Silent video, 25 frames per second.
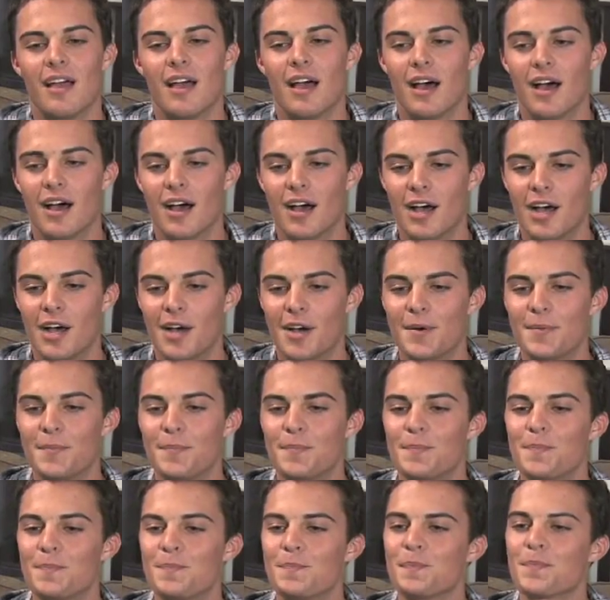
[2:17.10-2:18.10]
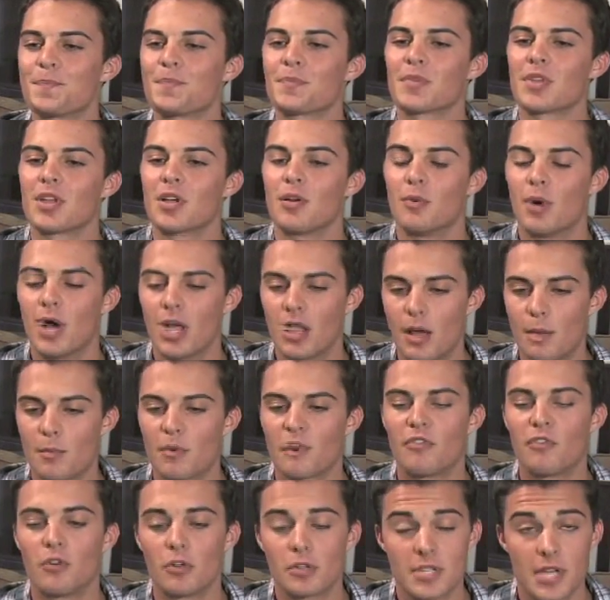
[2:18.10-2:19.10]
Well,
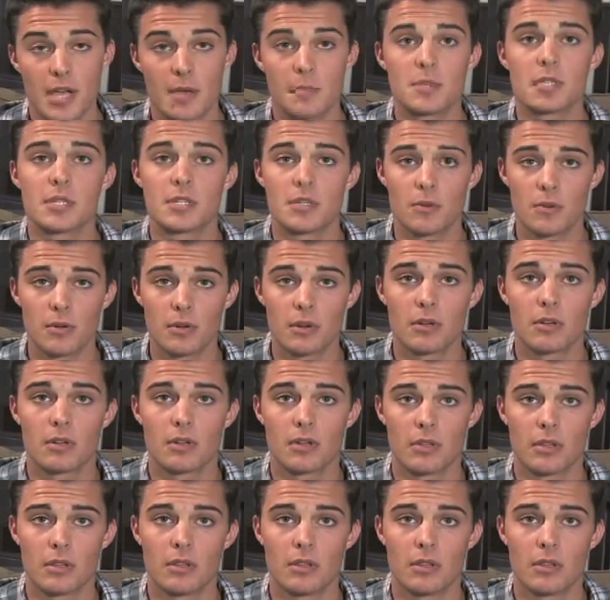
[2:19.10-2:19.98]
I'm a full-time student.